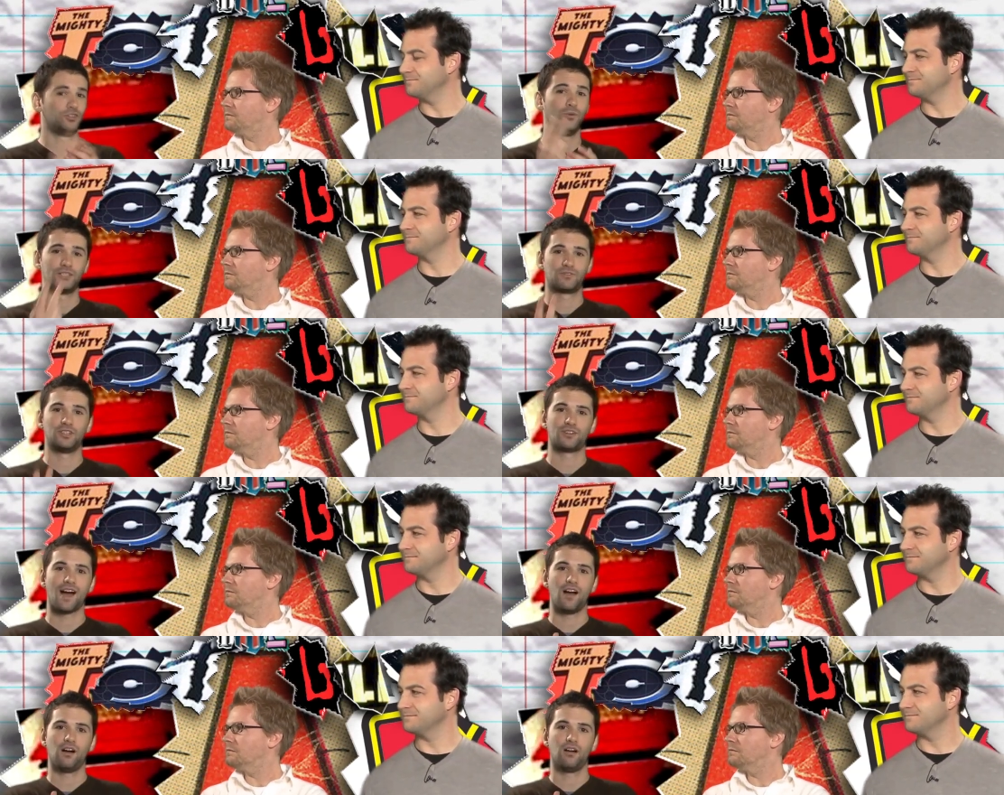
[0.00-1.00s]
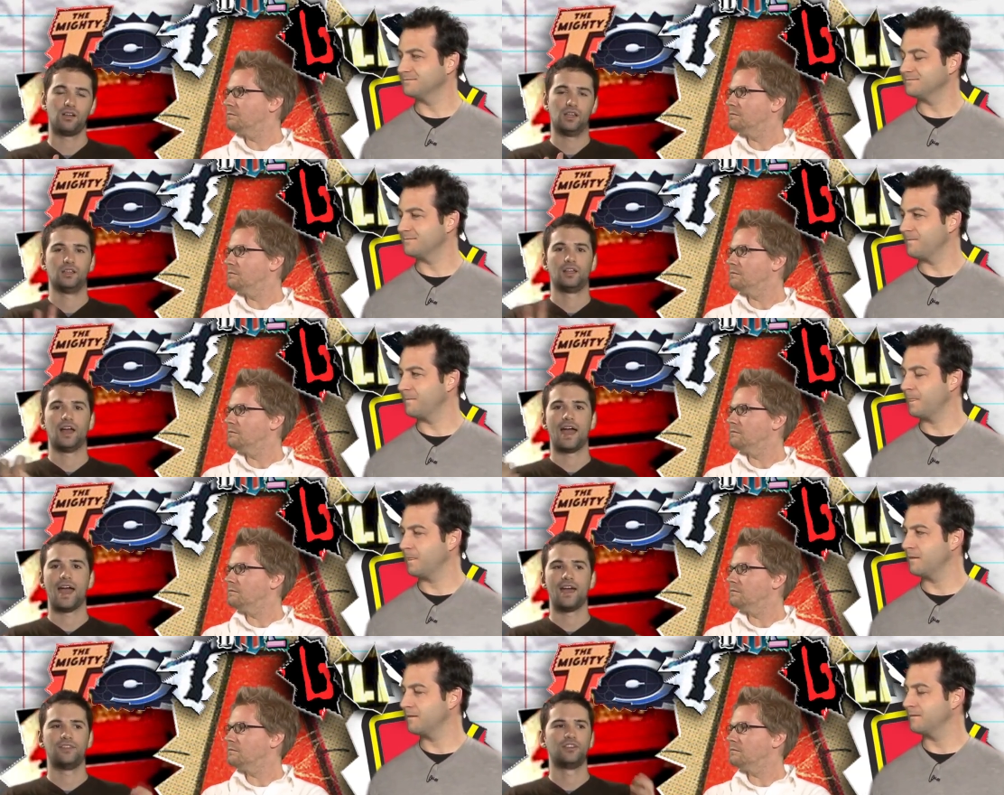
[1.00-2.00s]
Speaker 1: two weeks free trial.
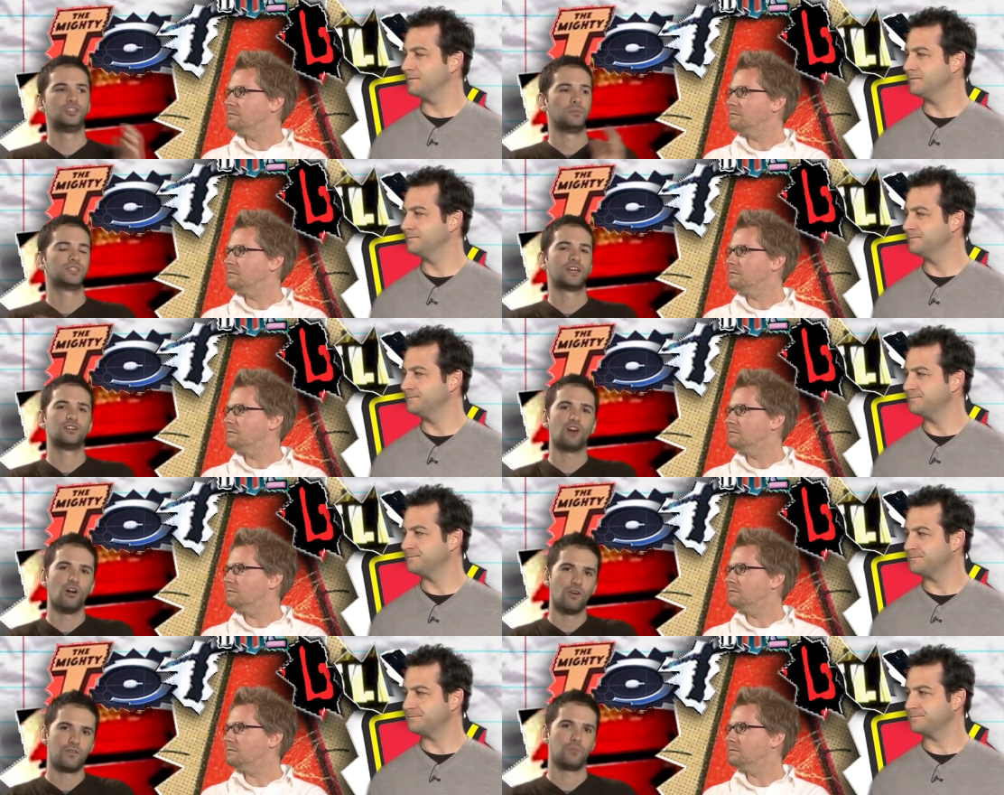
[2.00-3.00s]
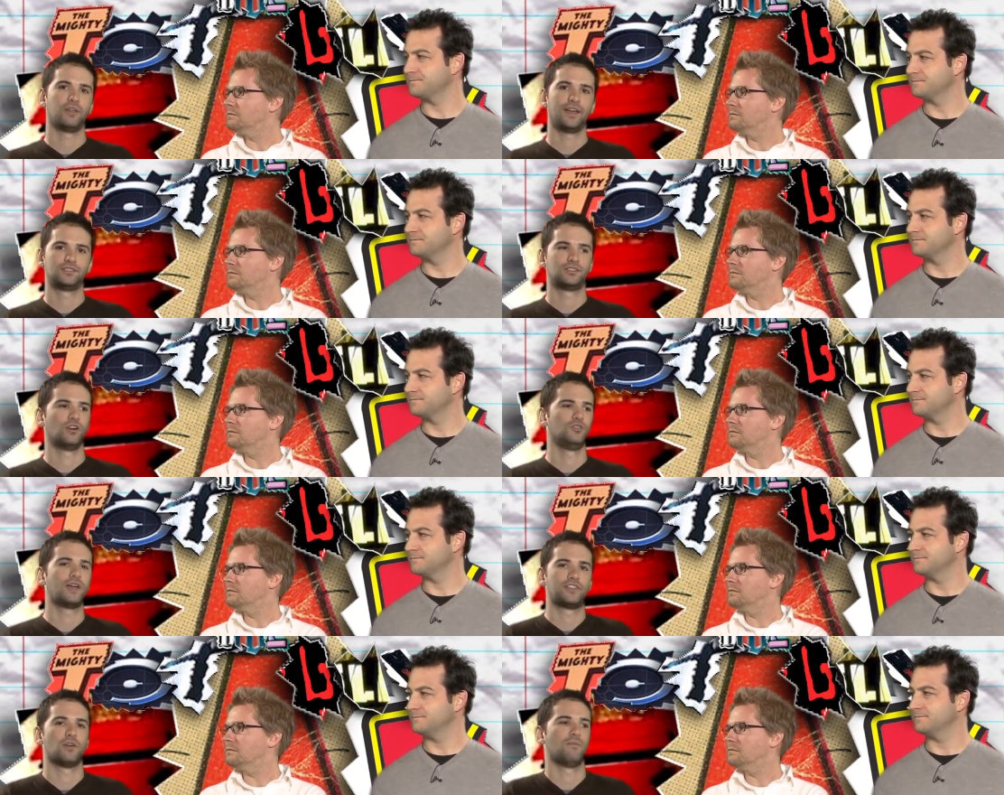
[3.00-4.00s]
And their shipping centers all over the place, so
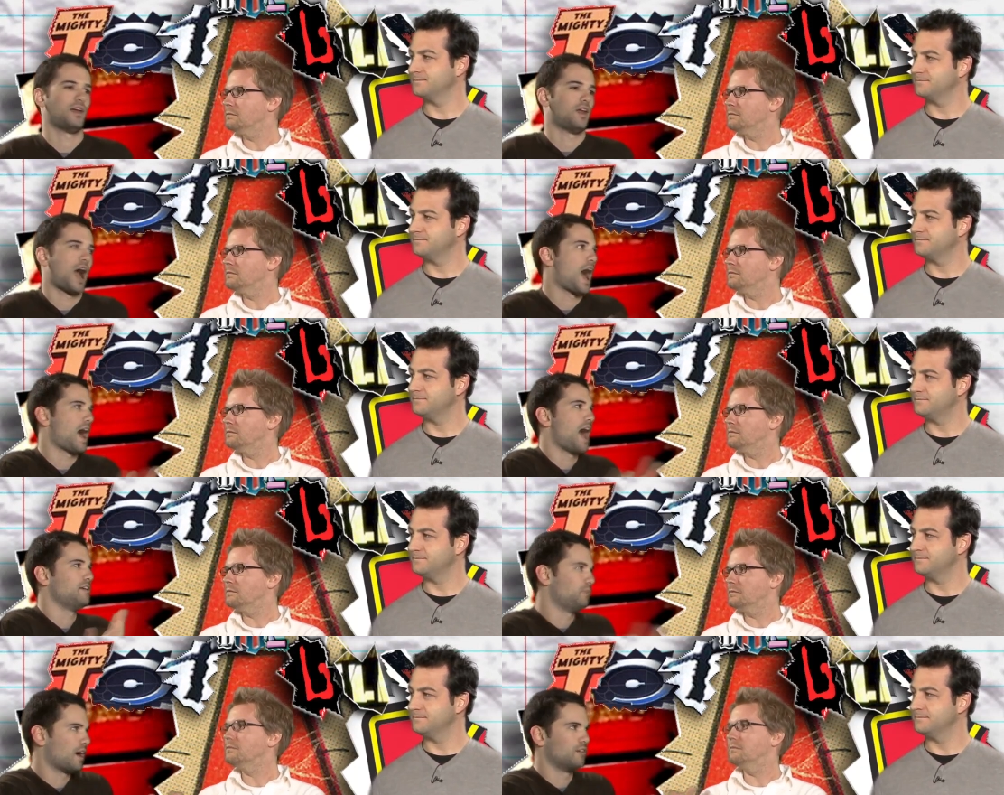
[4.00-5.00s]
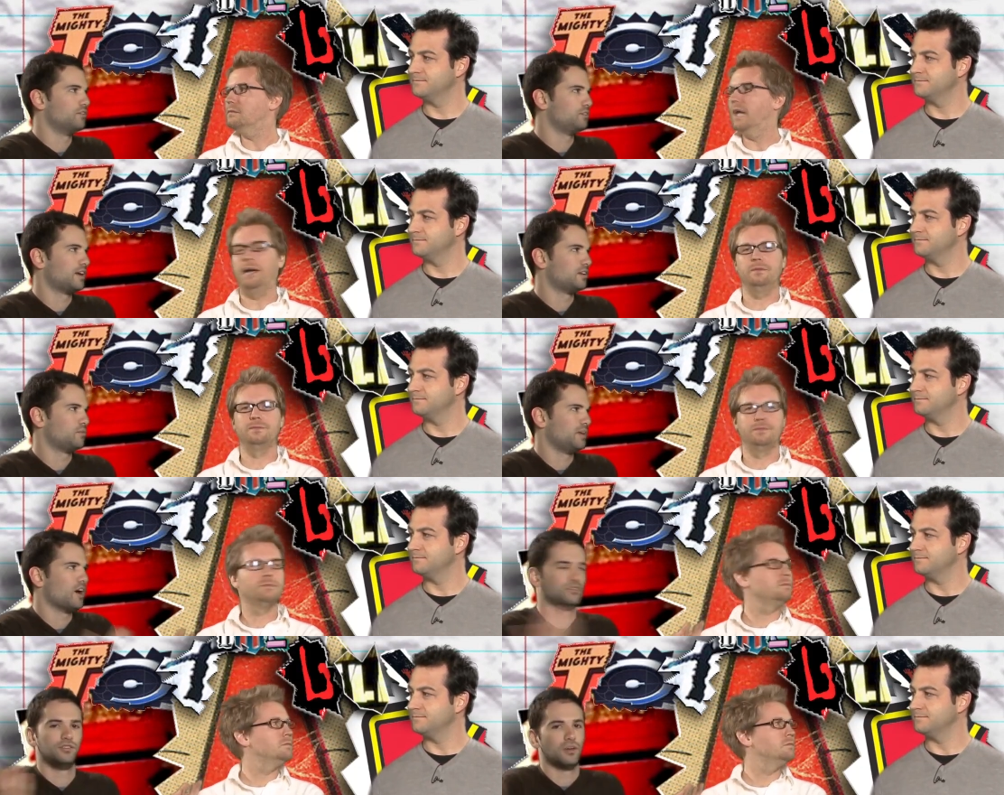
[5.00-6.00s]
you get them. And I, I, I don't know if yeah. you get,
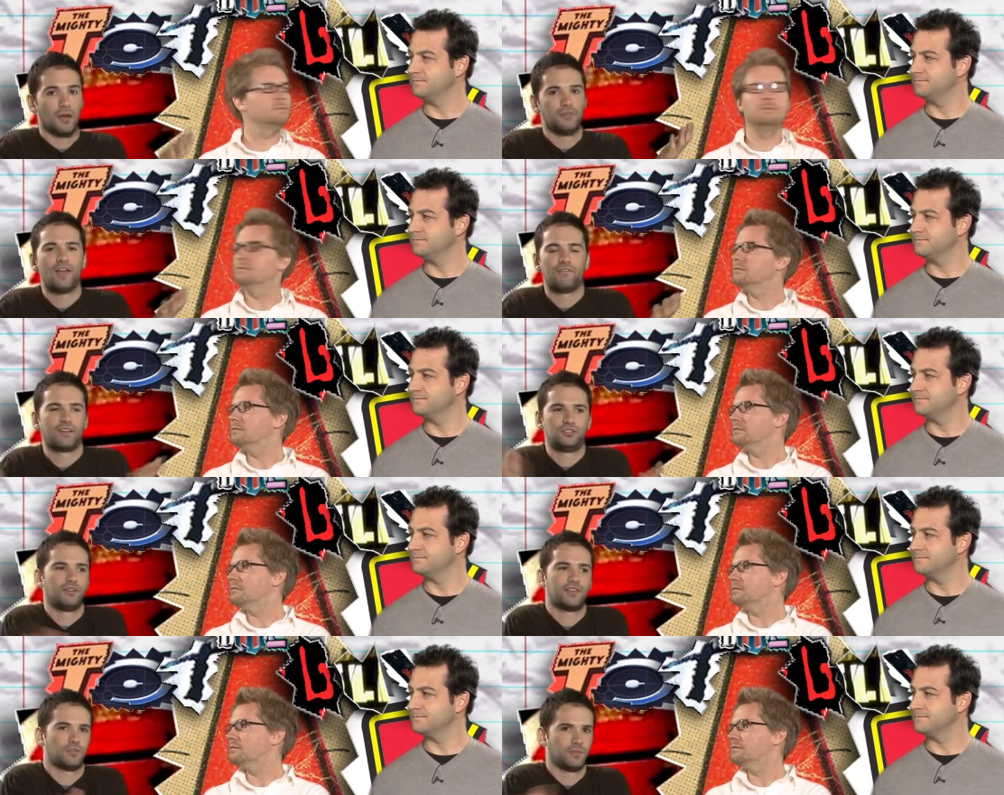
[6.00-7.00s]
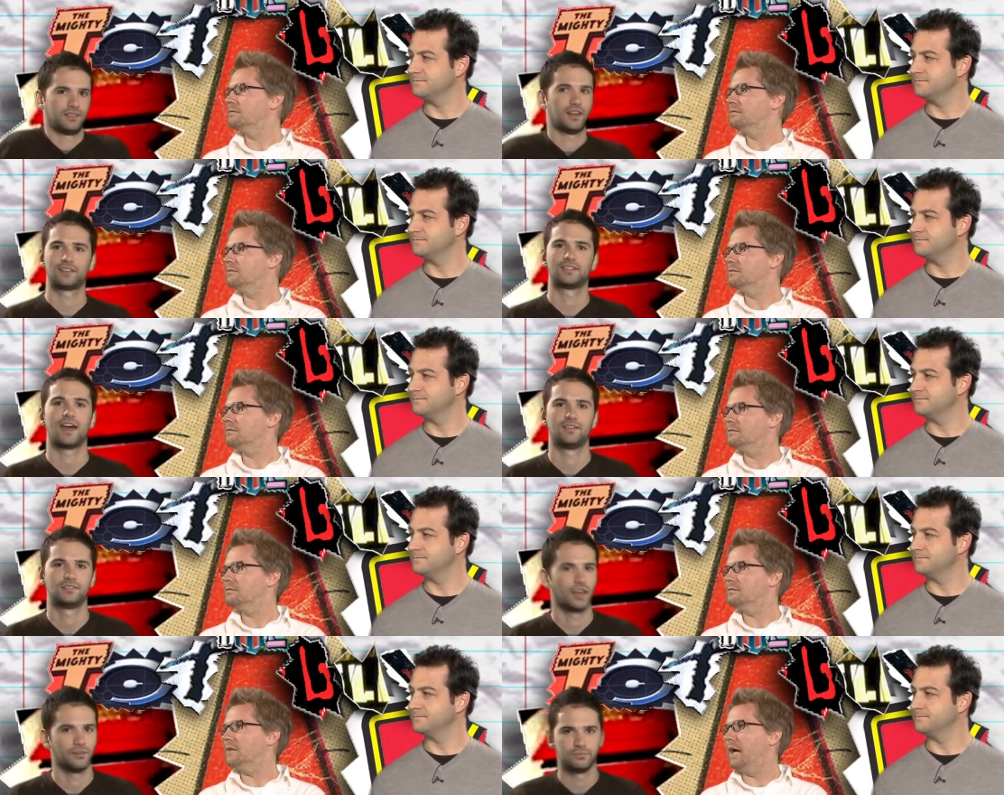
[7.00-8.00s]
we all, you, Netflix, you get them like the next day.
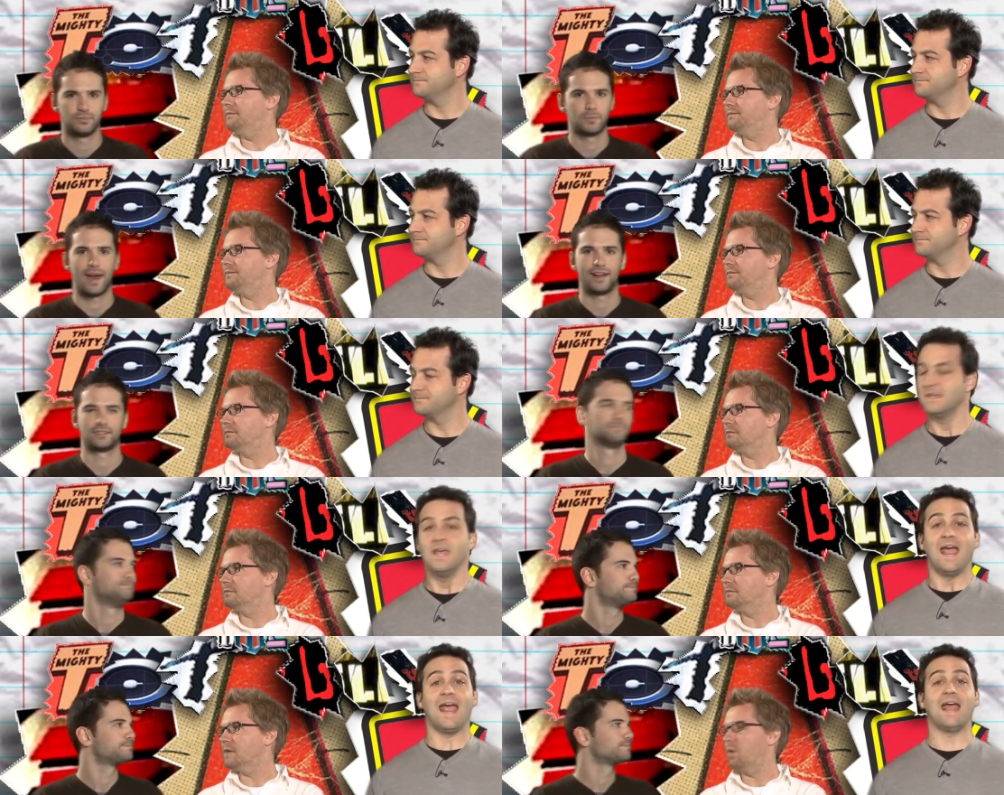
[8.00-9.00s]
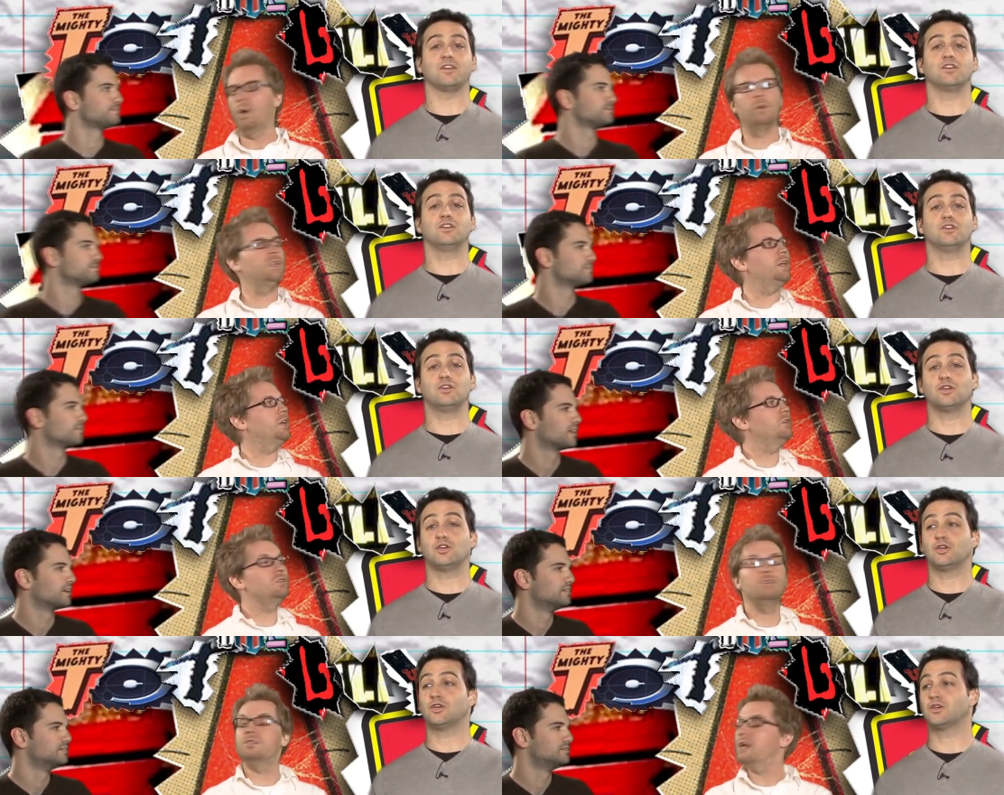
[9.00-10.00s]
So yeah. it's badass. And where would they go
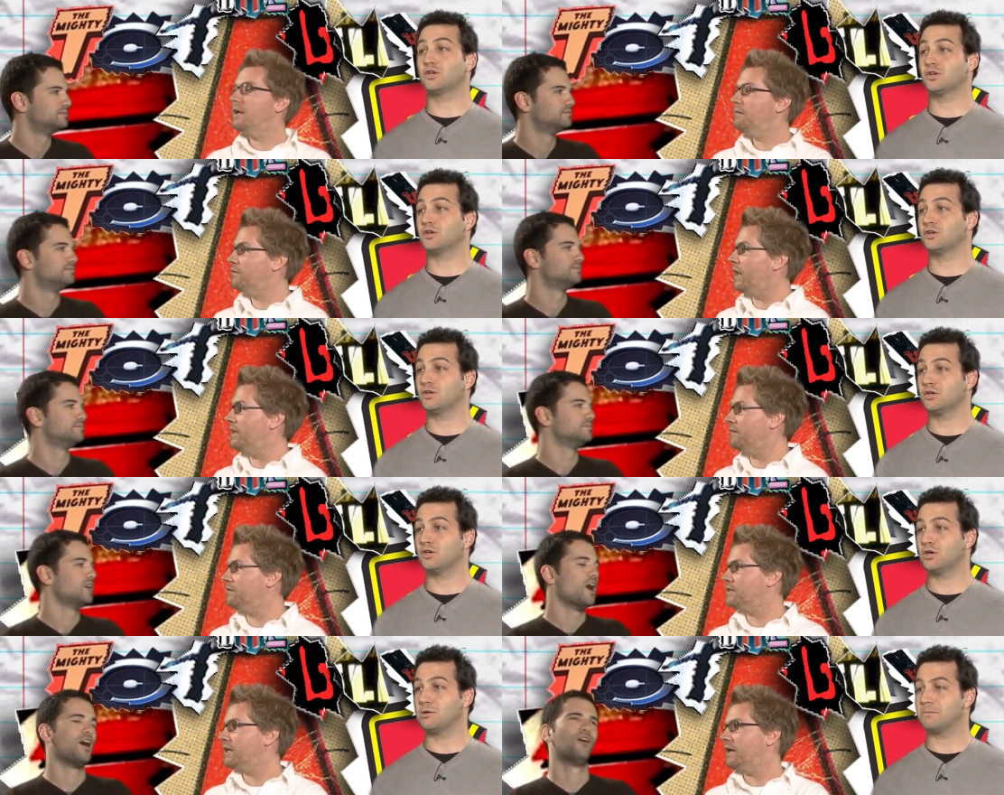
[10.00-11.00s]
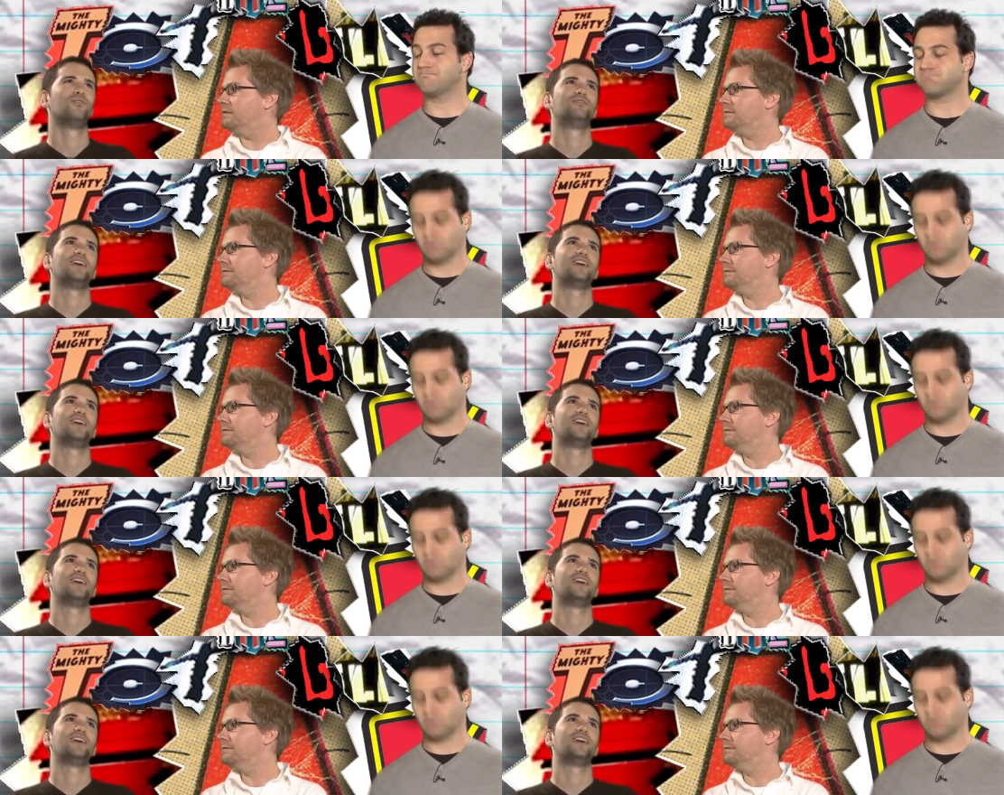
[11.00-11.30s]
to sign up for that Netflix account? Oh,